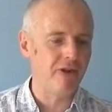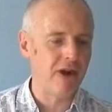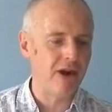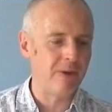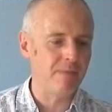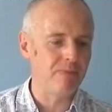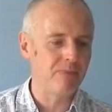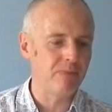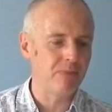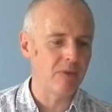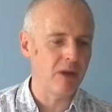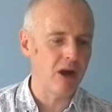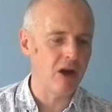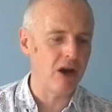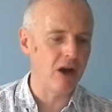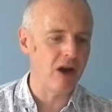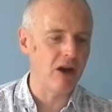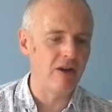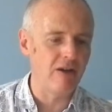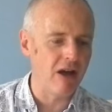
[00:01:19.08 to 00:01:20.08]

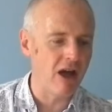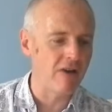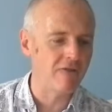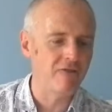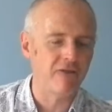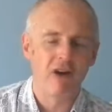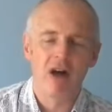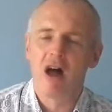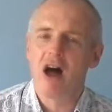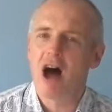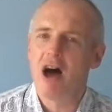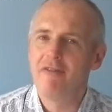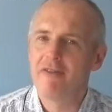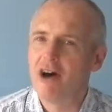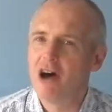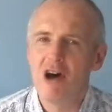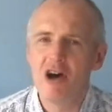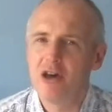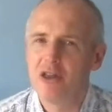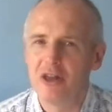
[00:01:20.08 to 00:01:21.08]

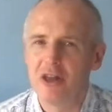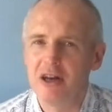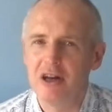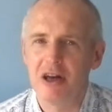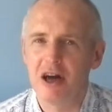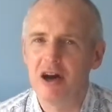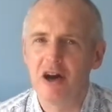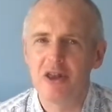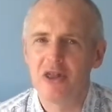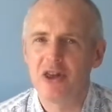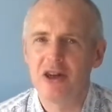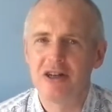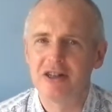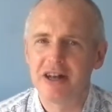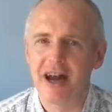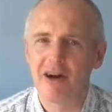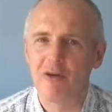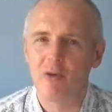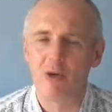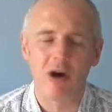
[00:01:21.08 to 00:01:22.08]
earthy
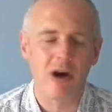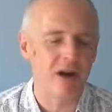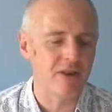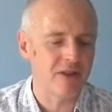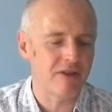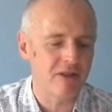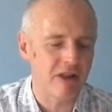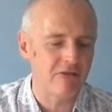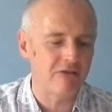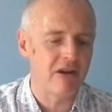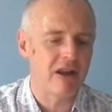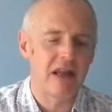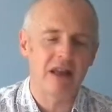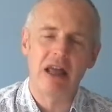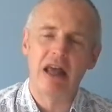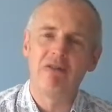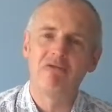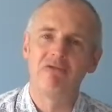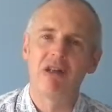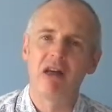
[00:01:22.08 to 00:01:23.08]
terroir.
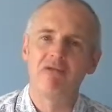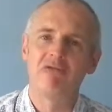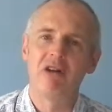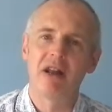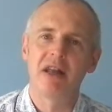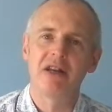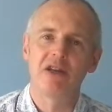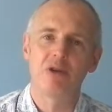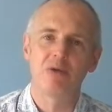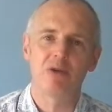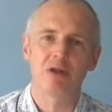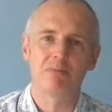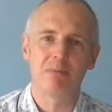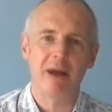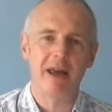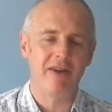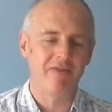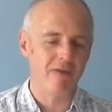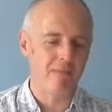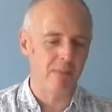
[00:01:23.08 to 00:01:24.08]
They really do
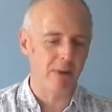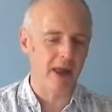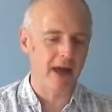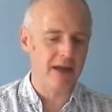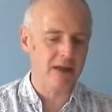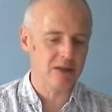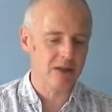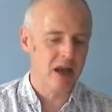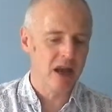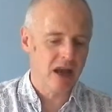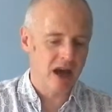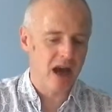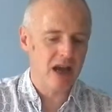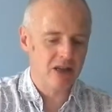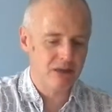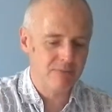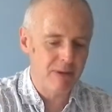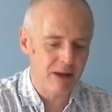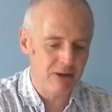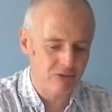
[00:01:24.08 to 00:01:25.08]
speak of a place.
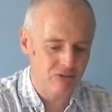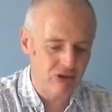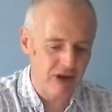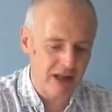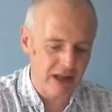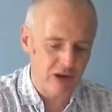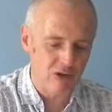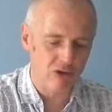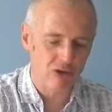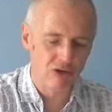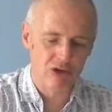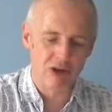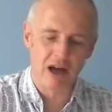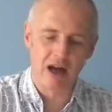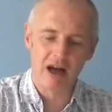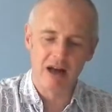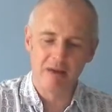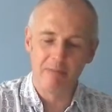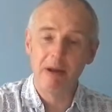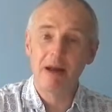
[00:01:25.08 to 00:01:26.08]
It smells really good,
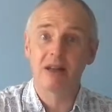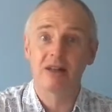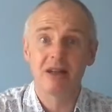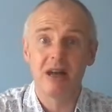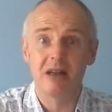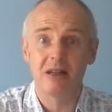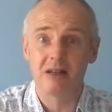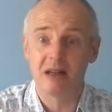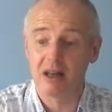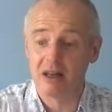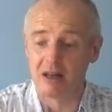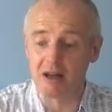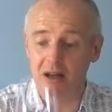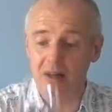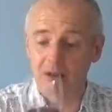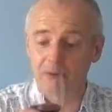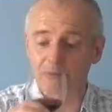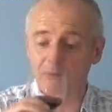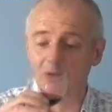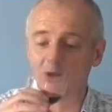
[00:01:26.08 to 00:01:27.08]
better tasty, haven't
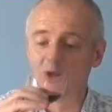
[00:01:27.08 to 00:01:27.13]
I?